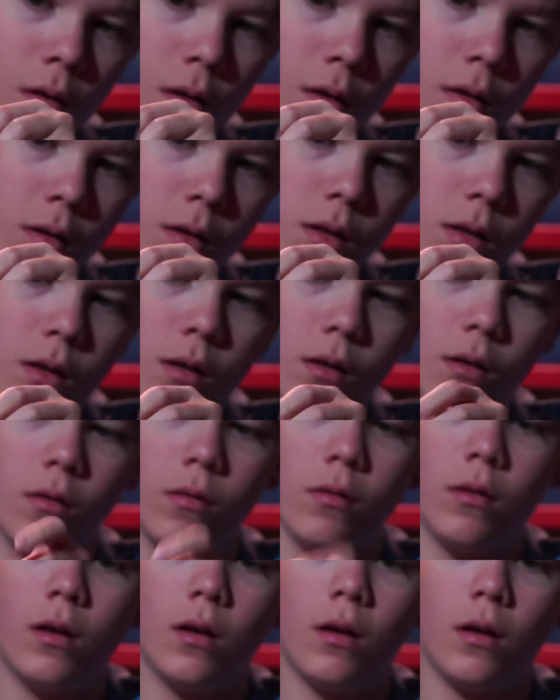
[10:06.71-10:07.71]
and here,
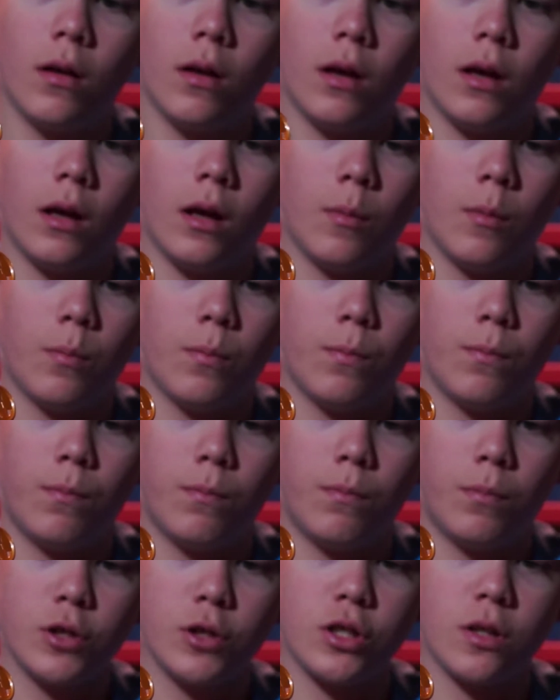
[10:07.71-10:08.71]
and
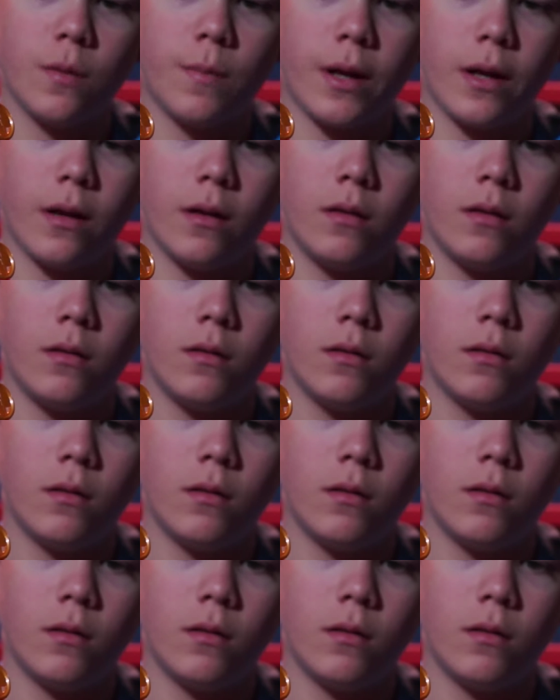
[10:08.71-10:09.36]
push the button.